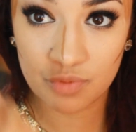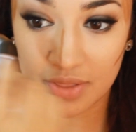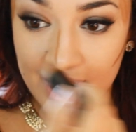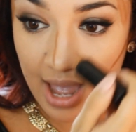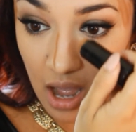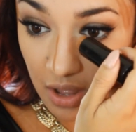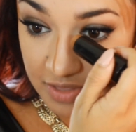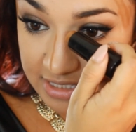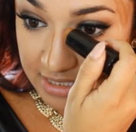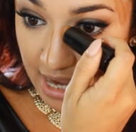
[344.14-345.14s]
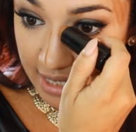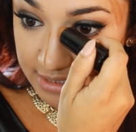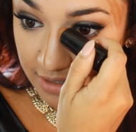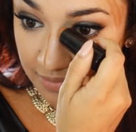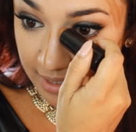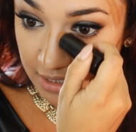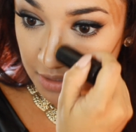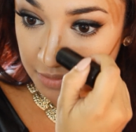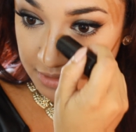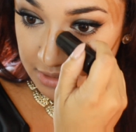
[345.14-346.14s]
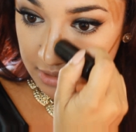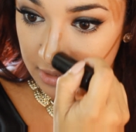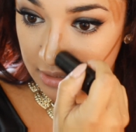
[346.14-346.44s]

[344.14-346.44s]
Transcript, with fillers: and run that on the sides of my nose